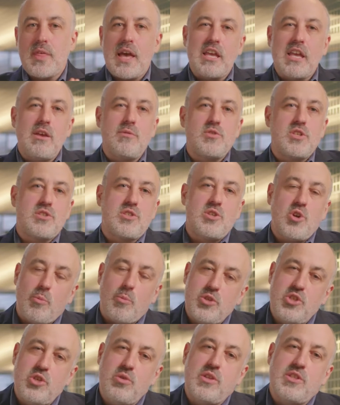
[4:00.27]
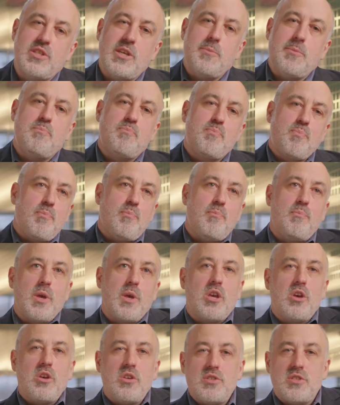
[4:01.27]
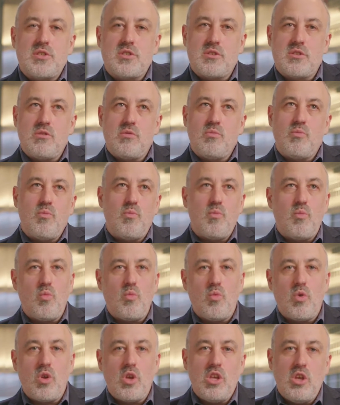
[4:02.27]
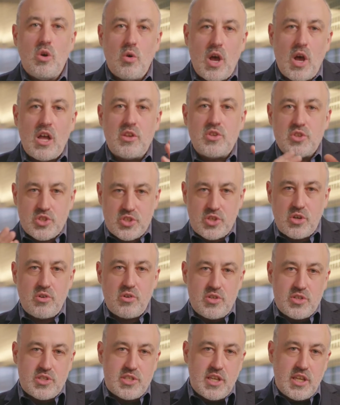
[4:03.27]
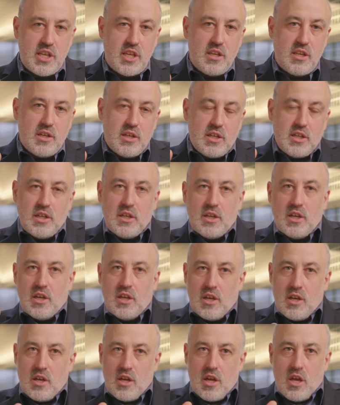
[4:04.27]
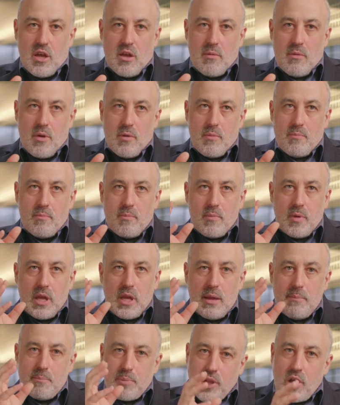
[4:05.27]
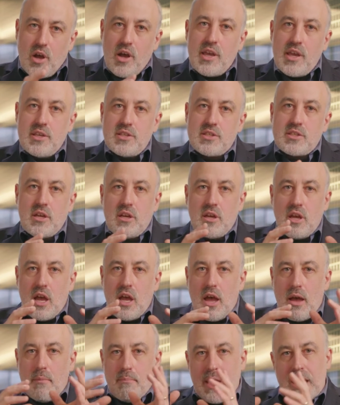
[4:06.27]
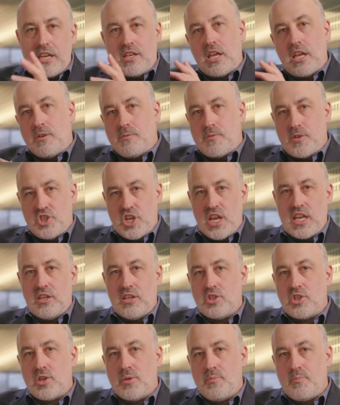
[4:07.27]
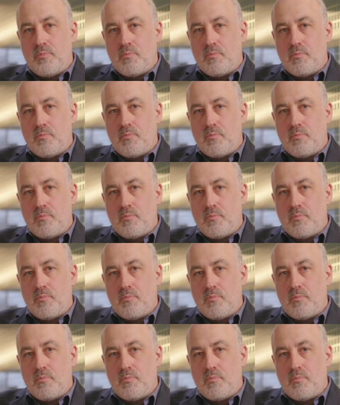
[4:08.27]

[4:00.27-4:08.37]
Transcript: that gives us an opportunity because your uncertainty implies a mandate for change